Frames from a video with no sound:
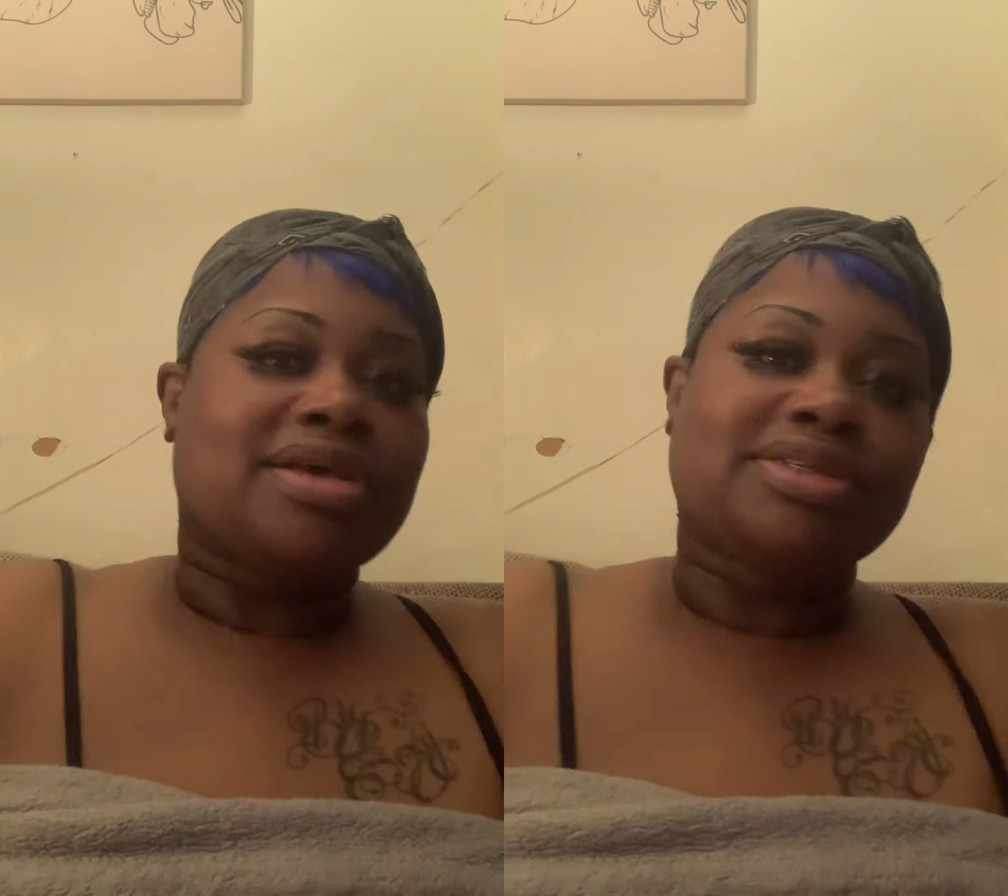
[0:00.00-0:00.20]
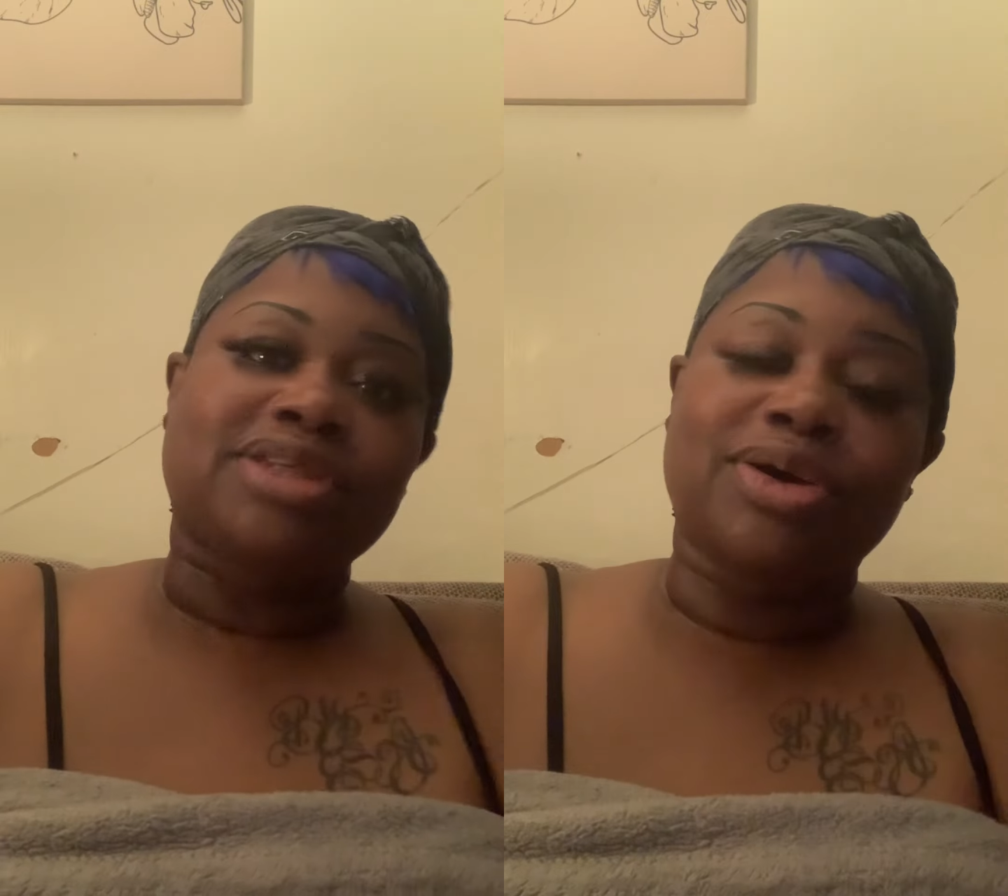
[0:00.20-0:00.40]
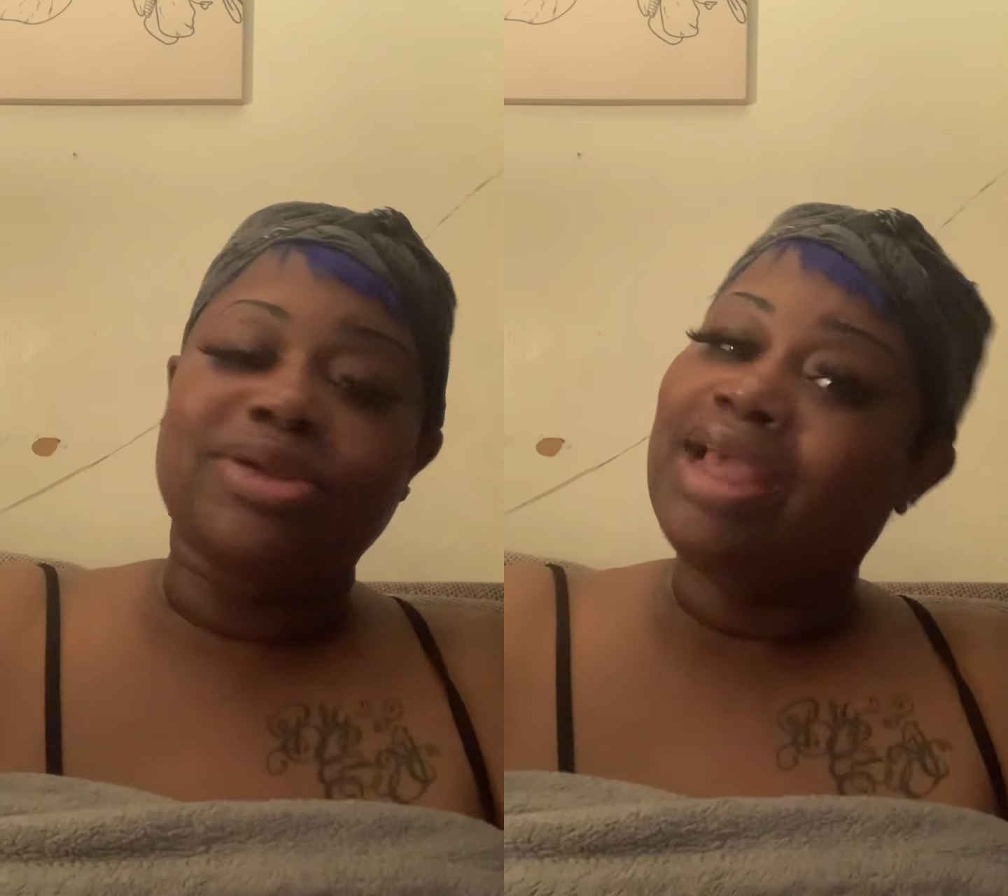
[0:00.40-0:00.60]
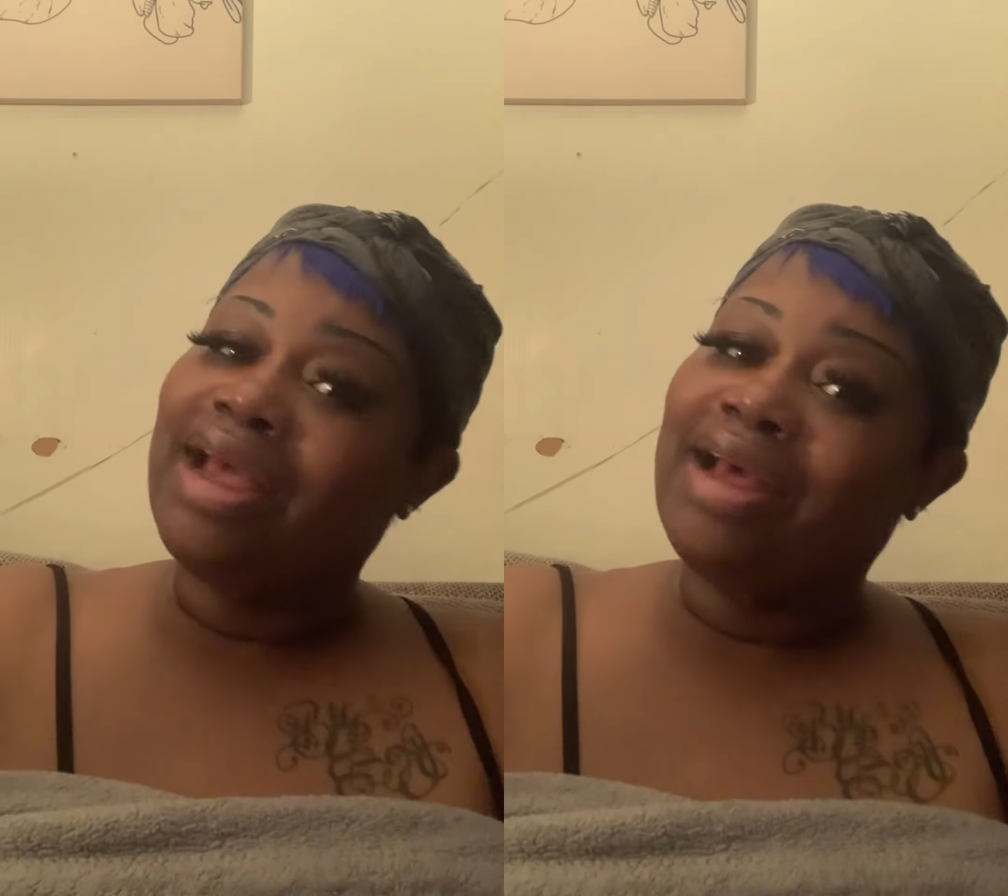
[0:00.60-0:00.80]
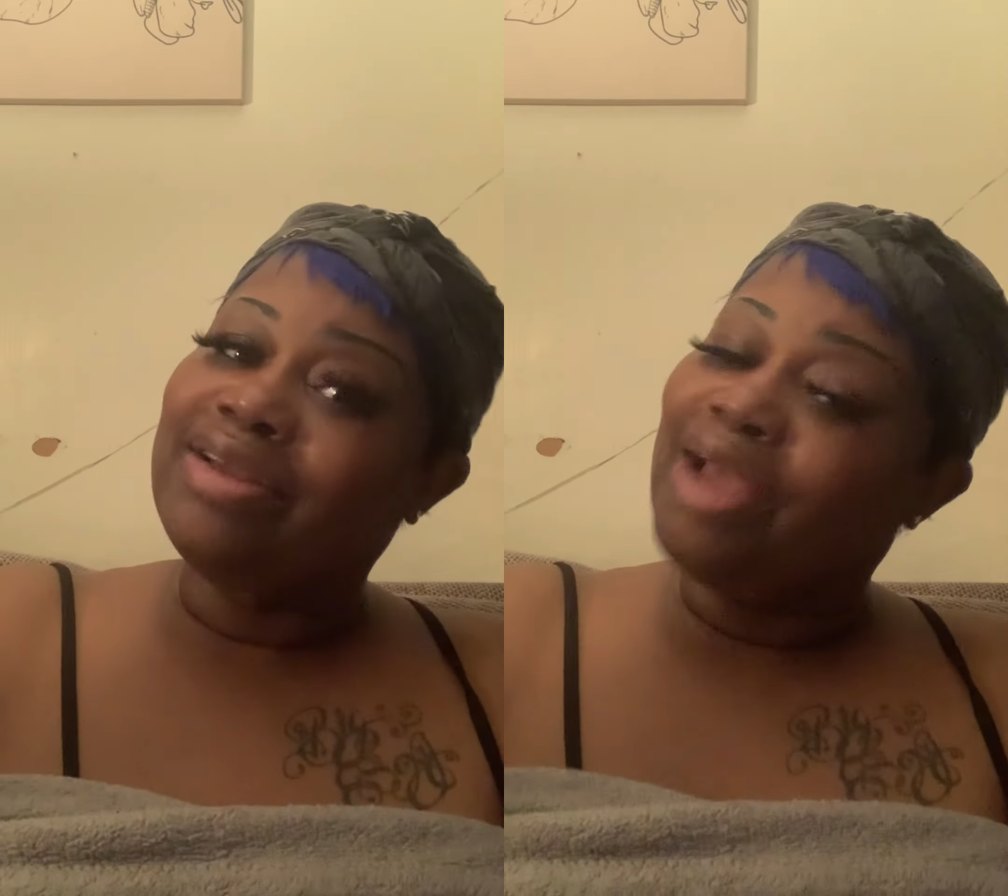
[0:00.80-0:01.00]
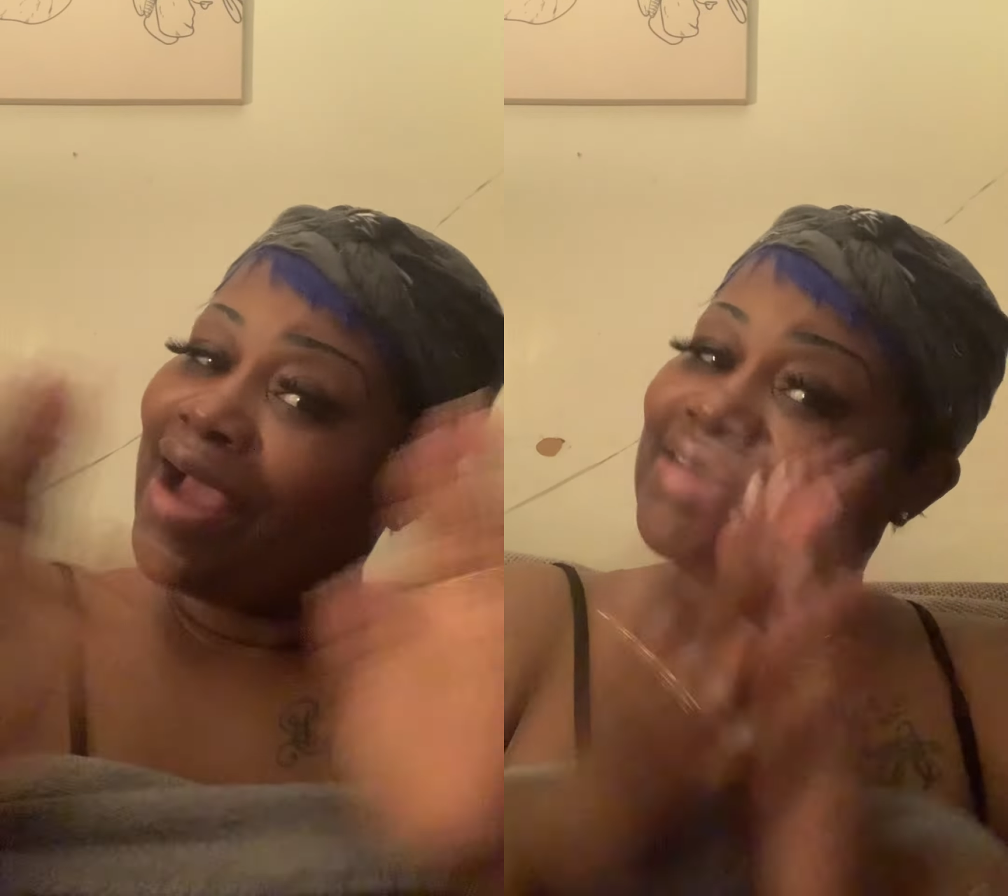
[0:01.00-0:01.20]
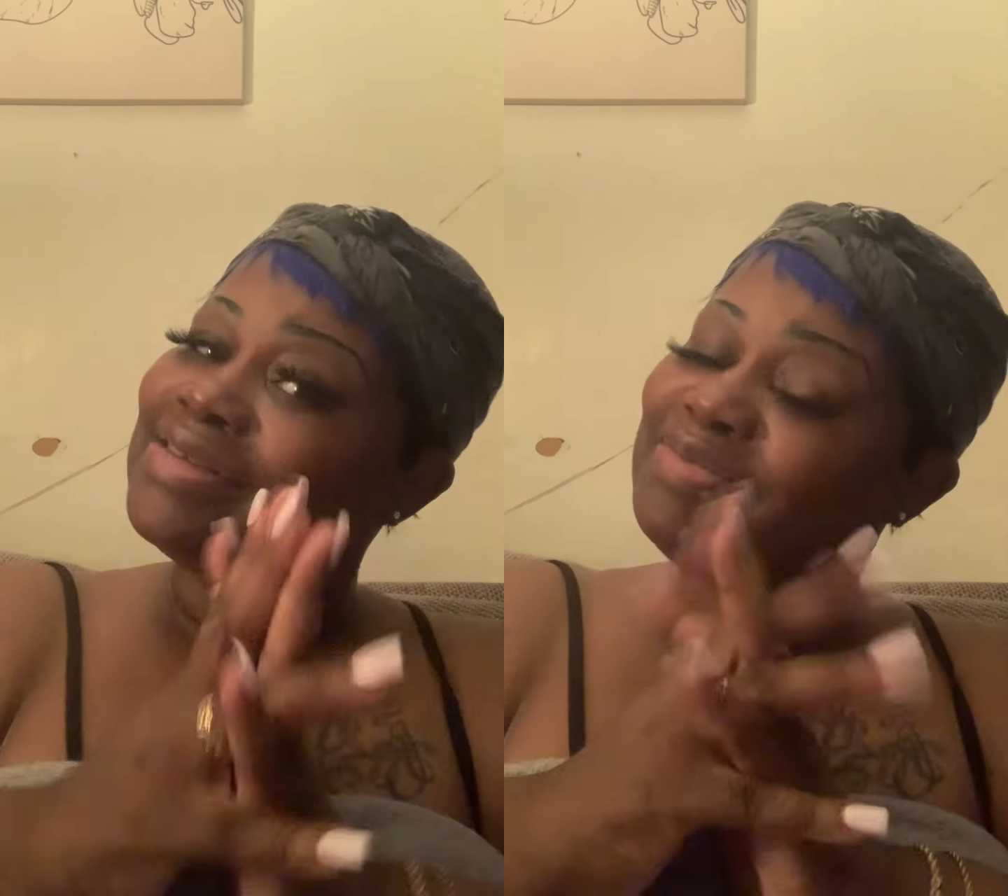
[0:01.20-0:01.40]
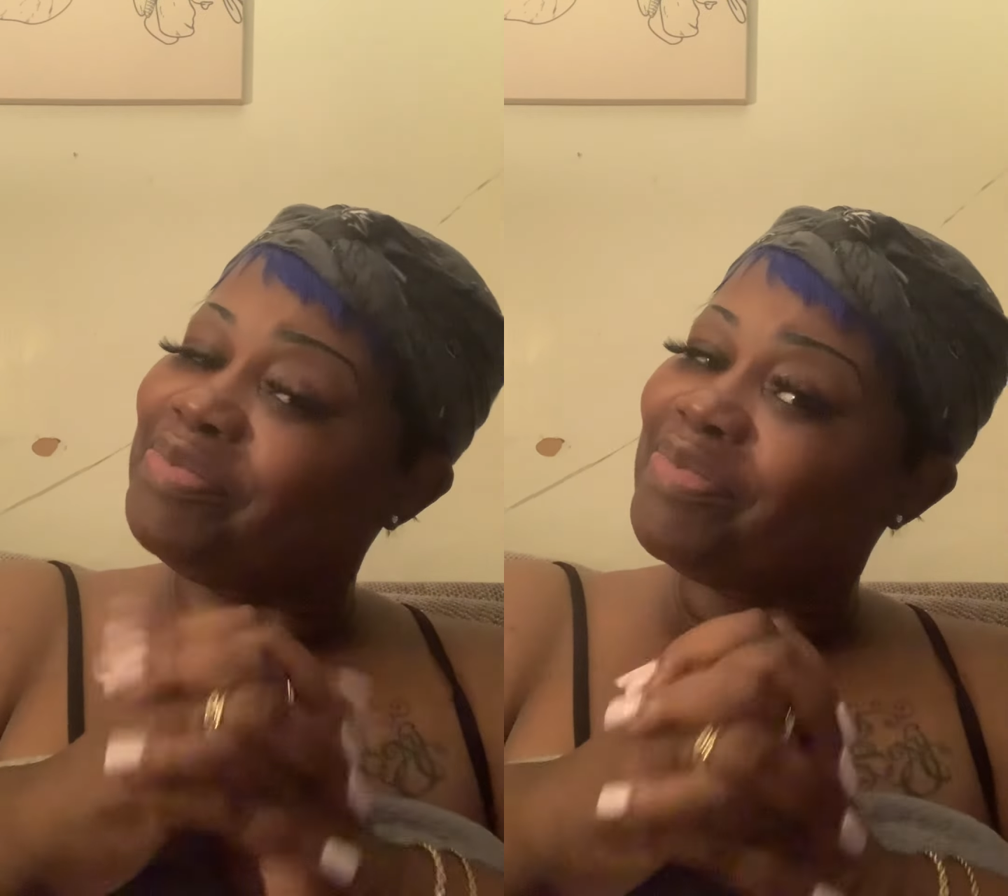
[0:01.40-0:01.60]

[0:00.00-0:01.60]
So yeah, guys.